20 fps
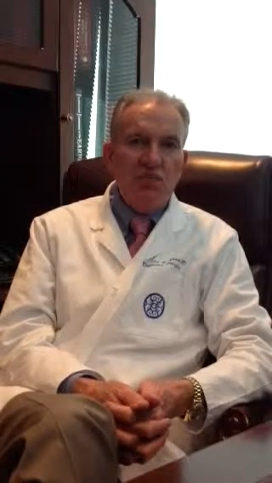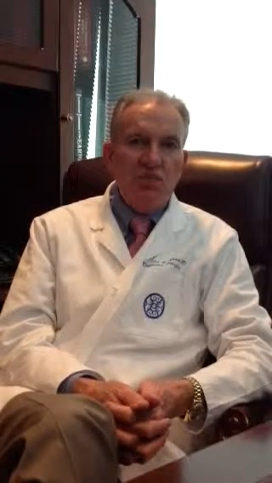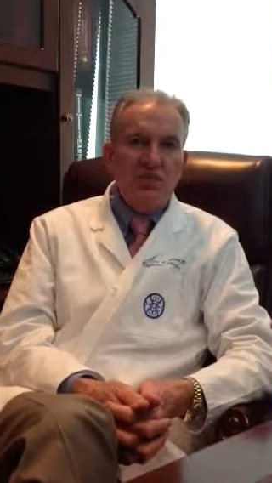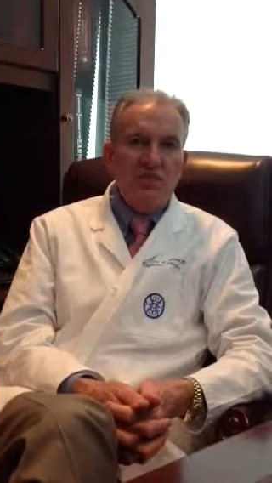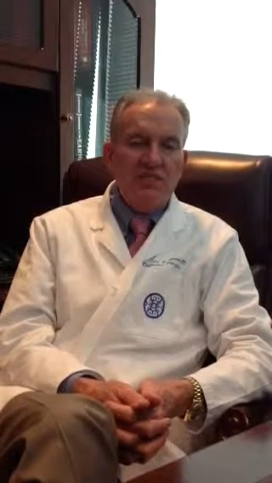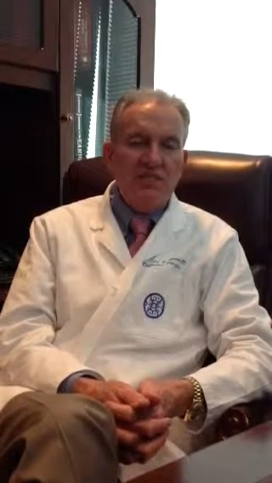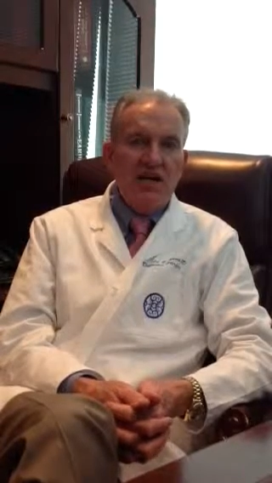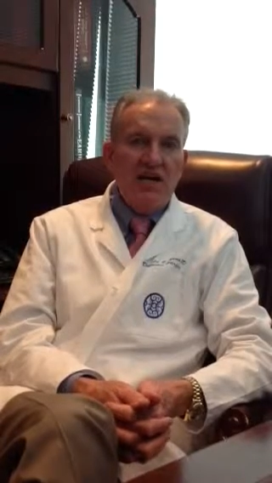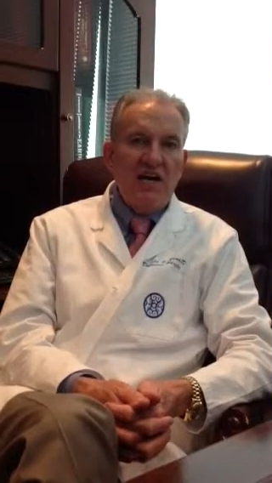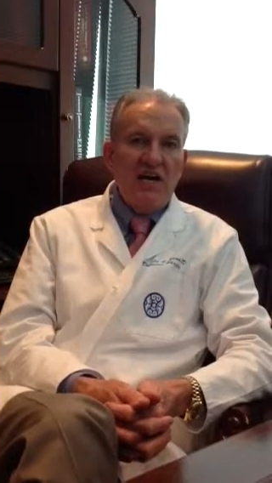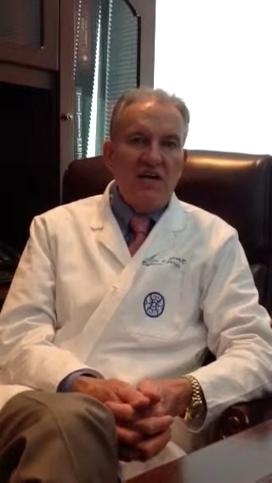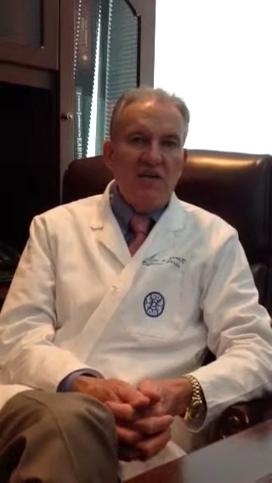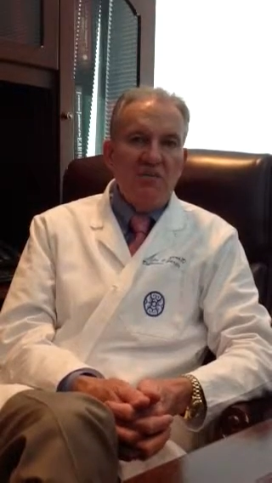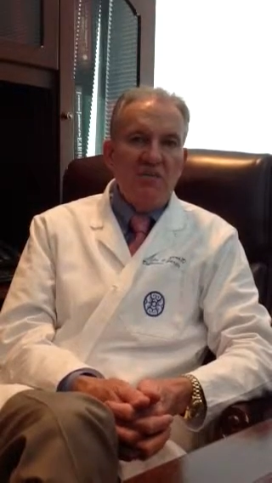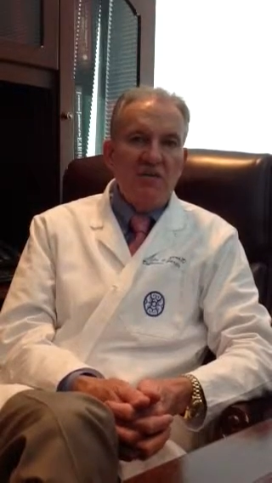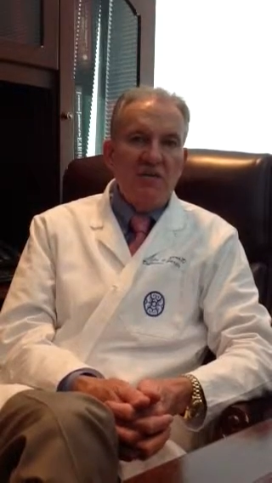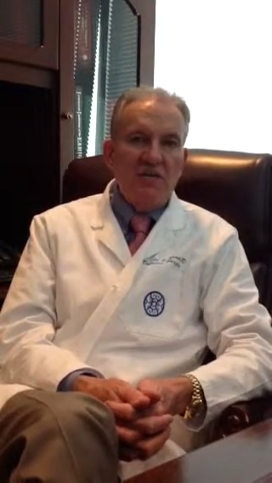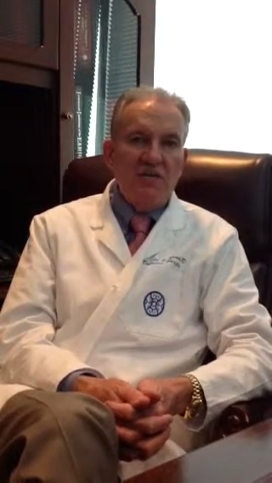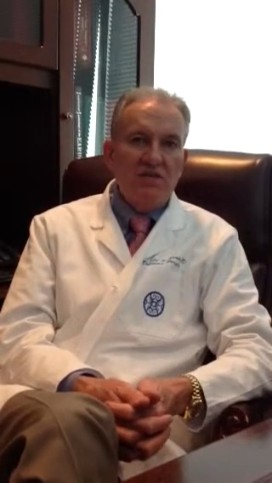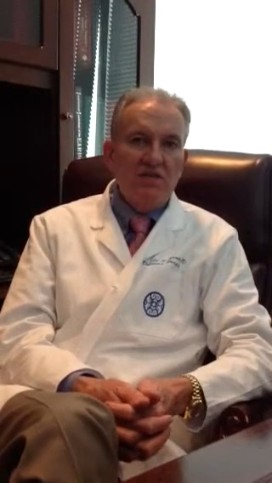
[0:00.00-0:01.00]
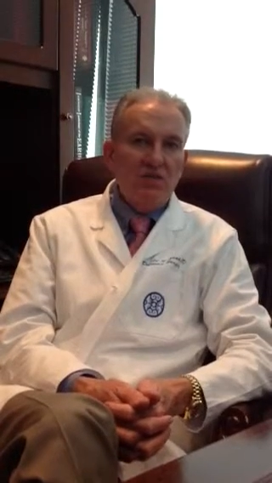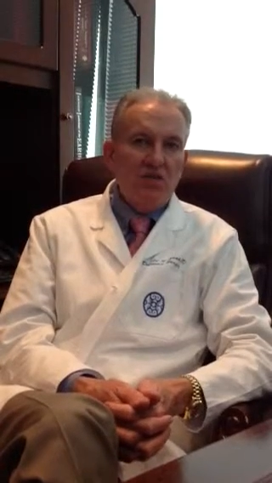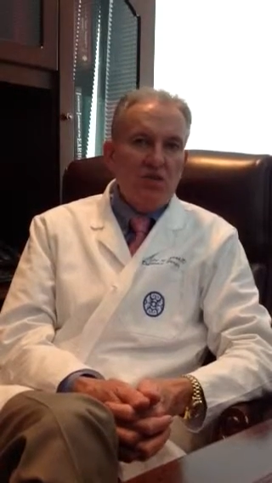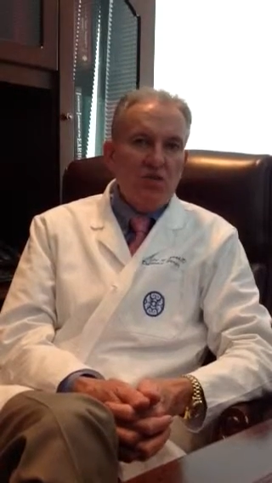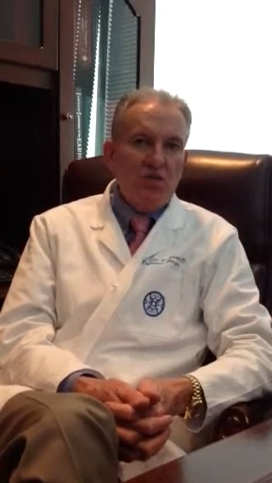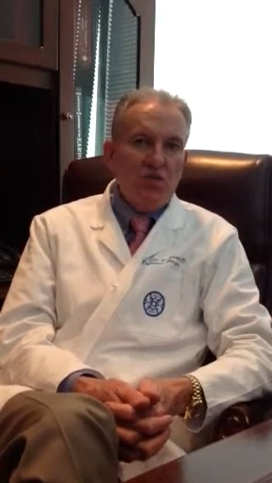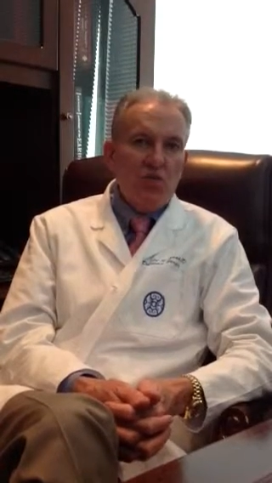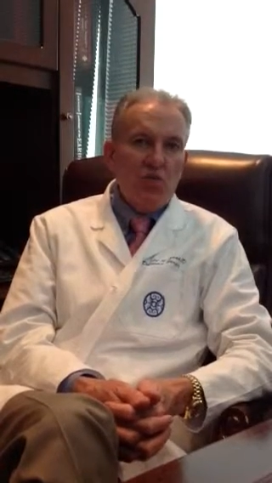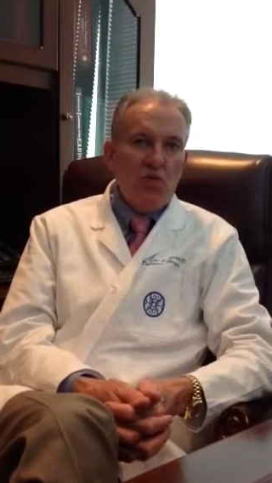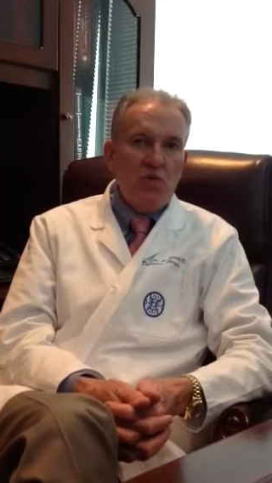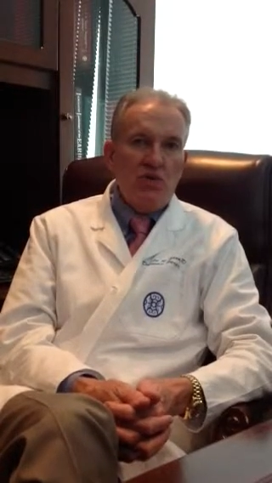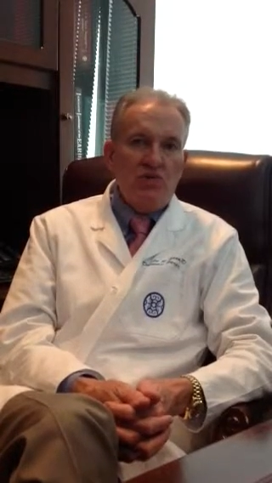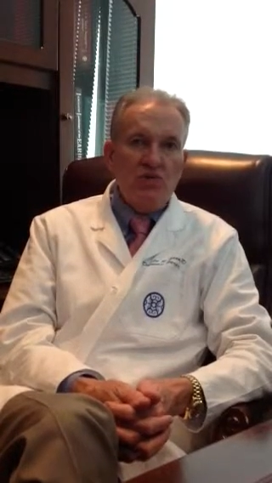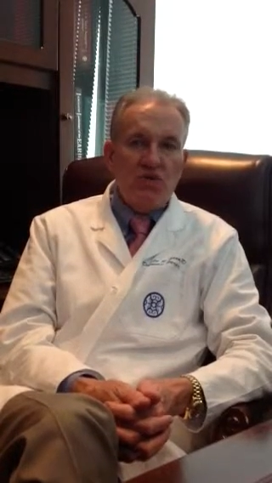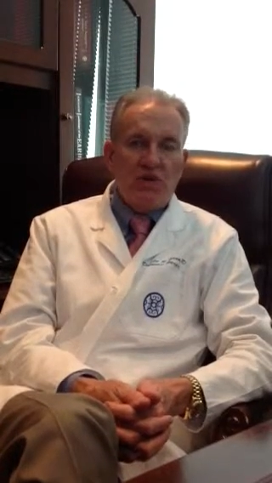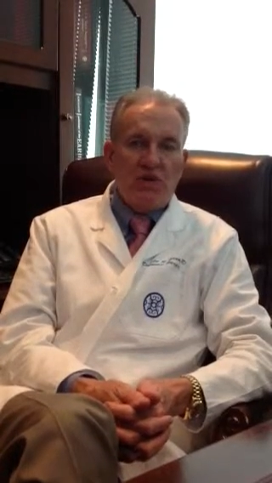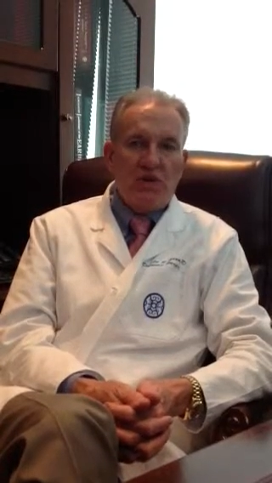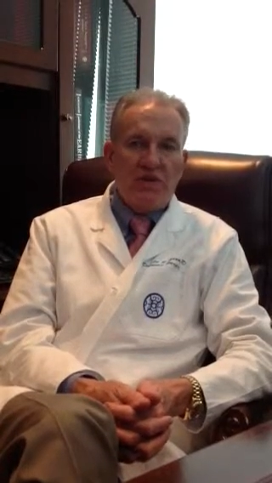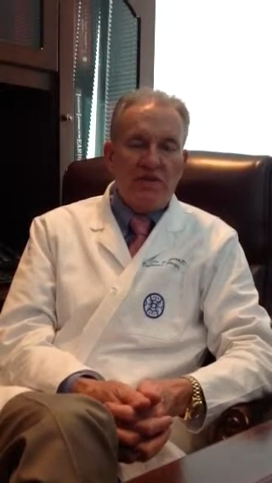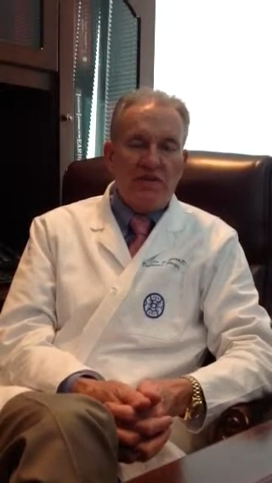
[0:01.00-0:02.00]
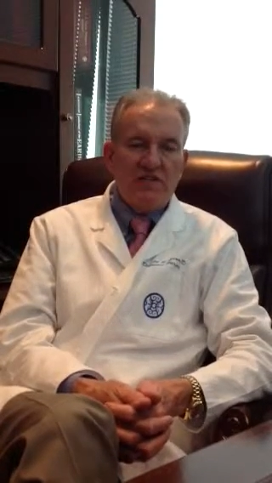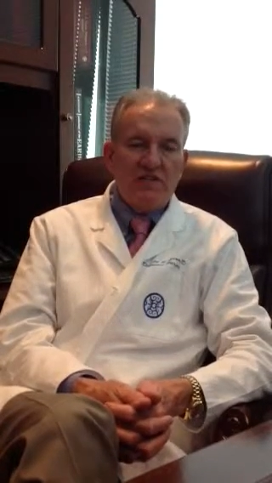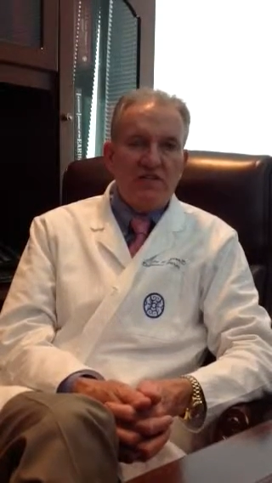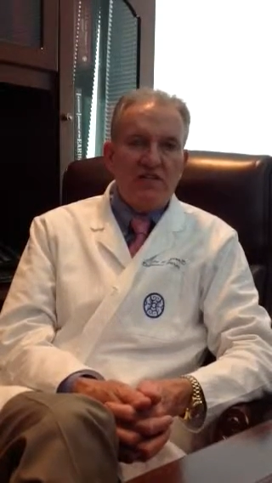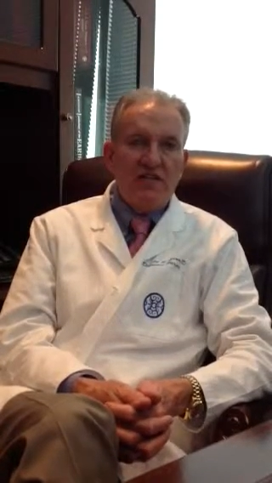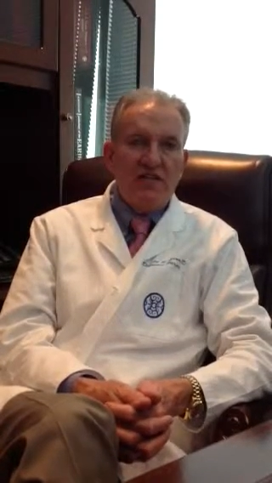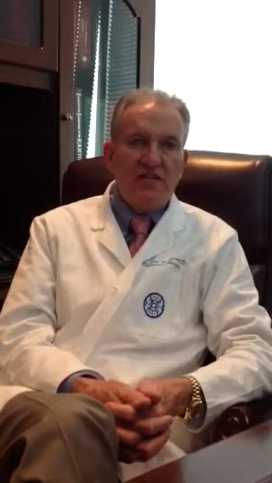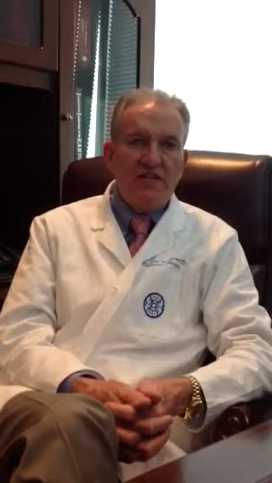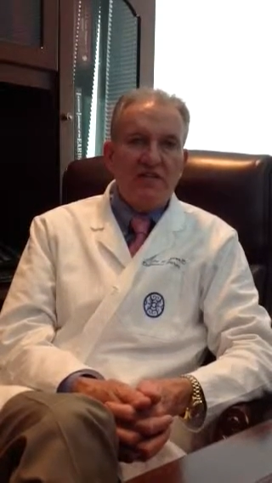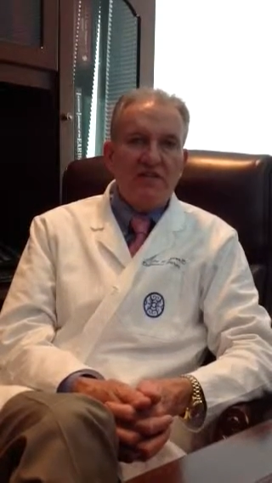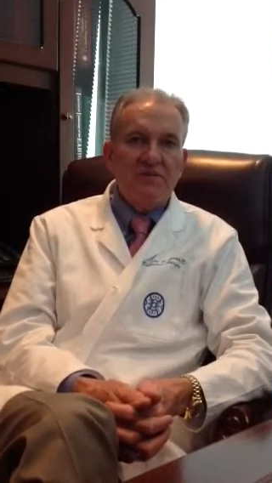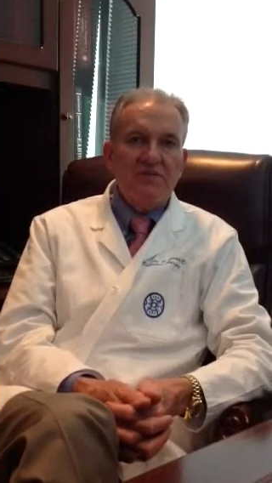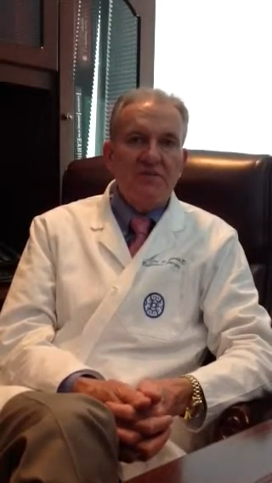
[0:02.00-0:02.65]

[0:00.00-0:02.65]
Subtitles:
one time and under one general anesthetic.